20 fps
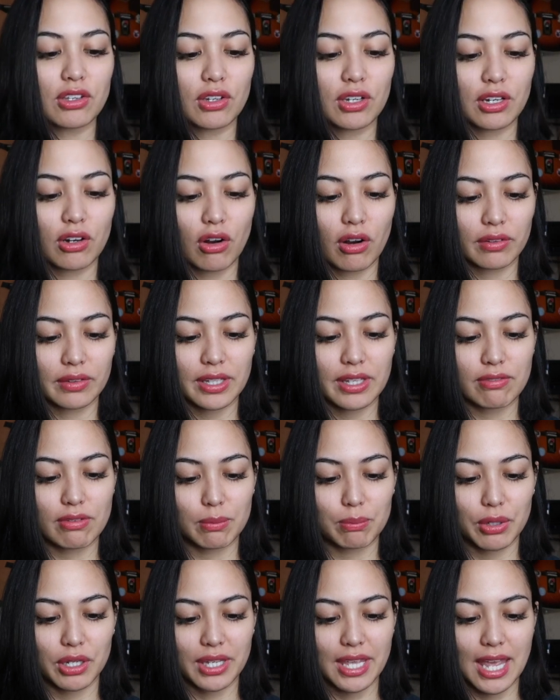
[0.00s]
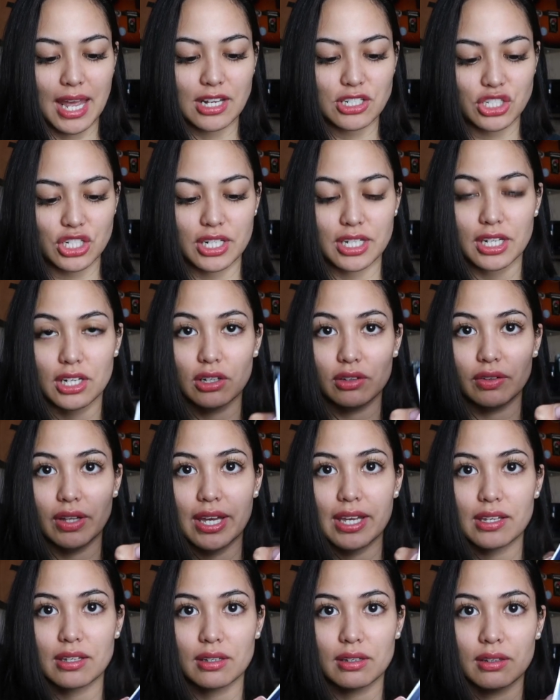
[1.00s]
you can hardly even put cash in here.
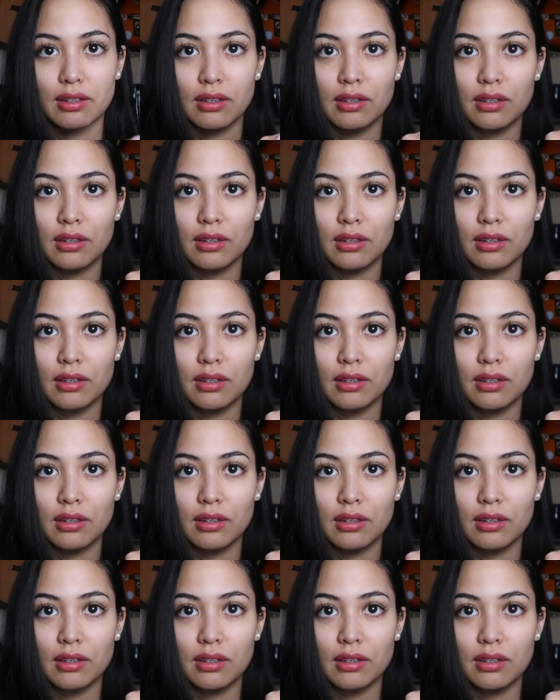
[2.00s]
Like,